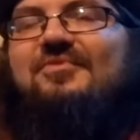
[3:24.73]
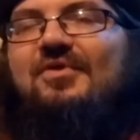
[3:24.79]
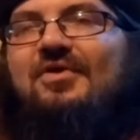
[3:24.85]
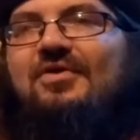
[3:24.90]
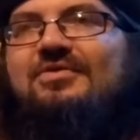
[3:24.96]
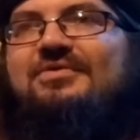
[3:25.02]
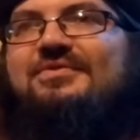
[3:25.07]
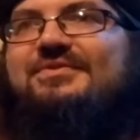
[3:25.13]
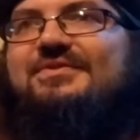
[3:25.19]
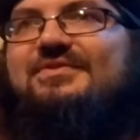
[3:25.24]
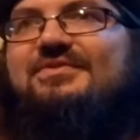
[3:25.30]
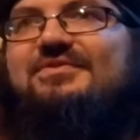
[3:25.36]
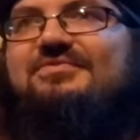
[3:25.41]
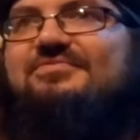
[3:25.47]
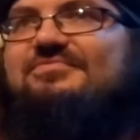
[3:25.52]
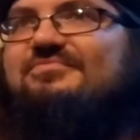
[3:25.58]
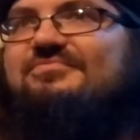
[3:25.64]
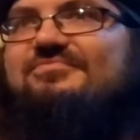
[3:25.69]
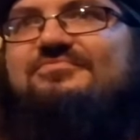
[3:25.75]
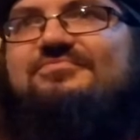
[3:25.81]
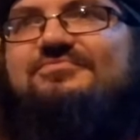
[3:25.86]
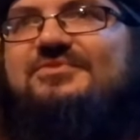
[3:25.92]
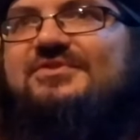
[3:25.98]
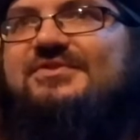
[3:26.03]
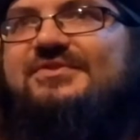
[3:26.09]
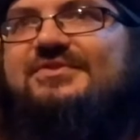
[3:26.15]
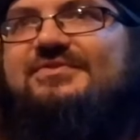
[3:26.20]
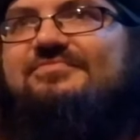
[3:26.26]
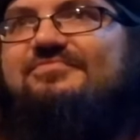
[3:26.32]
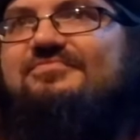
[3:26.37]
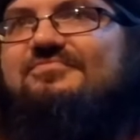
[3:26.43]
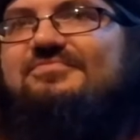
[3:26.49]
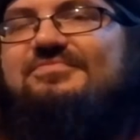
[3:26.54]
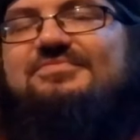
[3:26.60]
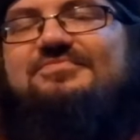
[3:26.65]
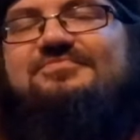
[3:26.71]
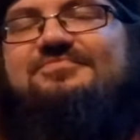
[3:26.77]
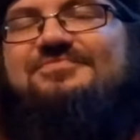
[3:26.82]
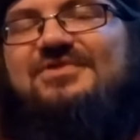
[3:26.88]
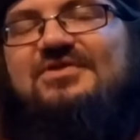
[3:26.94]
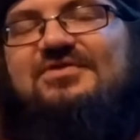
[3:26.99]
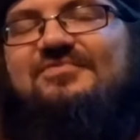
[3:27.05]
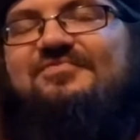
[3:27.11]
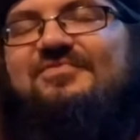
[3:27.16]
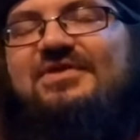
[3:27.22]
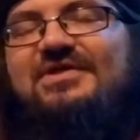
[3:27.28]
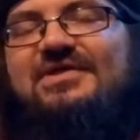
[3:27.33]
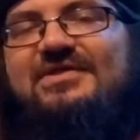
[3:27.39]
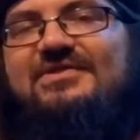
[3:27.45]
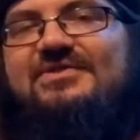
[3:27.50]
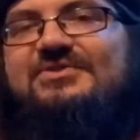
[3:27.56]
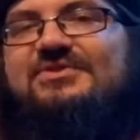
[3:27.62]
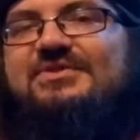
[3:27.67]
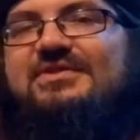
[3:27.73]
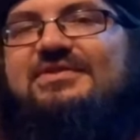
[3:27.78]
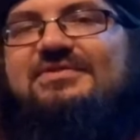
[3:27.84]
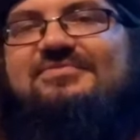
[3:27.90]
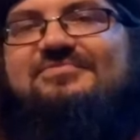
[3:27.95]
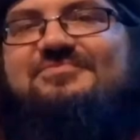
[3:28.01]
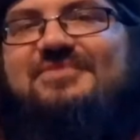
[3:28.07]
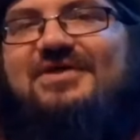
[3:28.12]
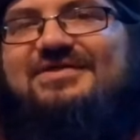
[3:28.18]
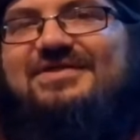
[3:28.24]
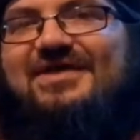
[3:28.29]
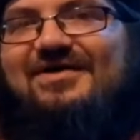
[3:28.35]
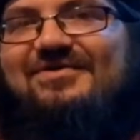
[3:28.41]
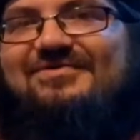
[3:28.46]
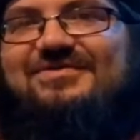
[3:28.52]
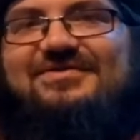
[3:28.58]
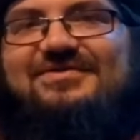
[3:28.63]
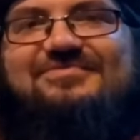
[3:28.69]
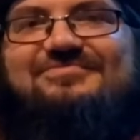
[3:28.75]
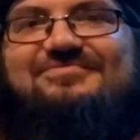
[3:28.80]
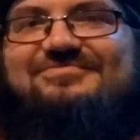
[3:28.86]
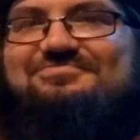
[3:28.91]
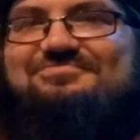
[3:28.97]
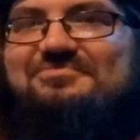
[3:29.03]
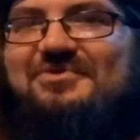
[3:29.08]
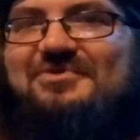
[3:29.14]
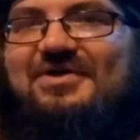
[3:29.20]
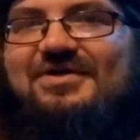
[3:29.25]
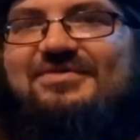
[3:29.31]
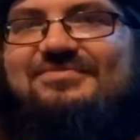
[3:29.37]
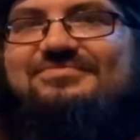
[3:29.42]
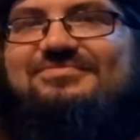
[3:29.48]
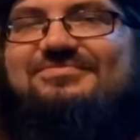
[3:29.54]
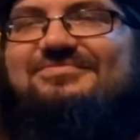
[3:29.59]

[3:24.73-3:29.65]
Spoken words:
Honestly, just full of energy, vitality, life,